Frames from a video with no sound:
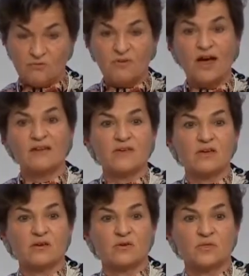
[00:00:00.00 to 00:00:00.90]
5
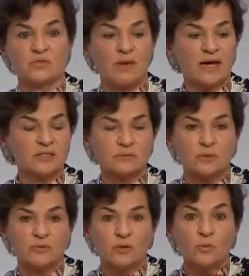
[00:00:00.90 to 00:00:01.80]
is the
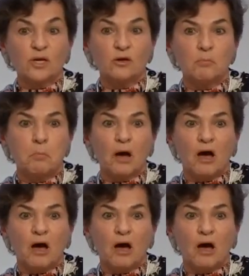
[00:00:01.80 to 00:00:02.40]
maximum that we could